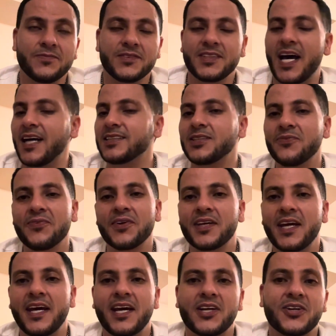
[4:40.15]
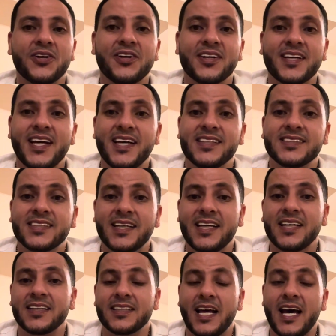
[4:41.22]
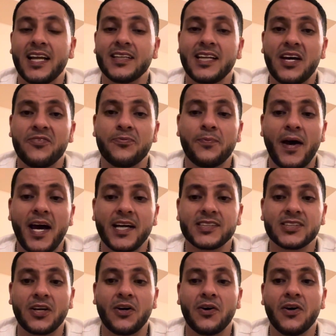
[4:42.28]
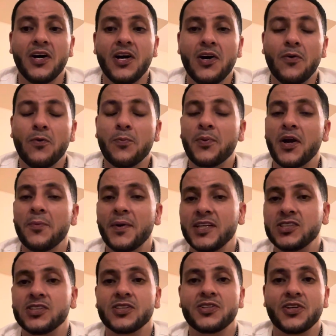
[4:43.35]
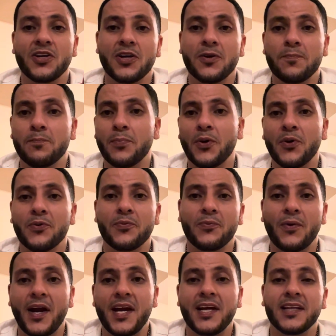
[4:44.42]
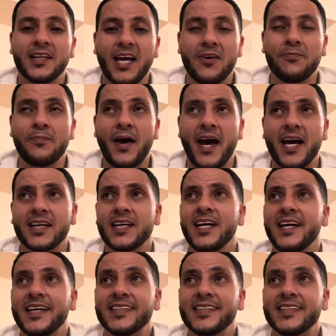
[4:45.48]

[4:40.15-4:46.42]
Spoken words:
Not to forget, Kirk has at left back, so we pretty much secured both right and left back.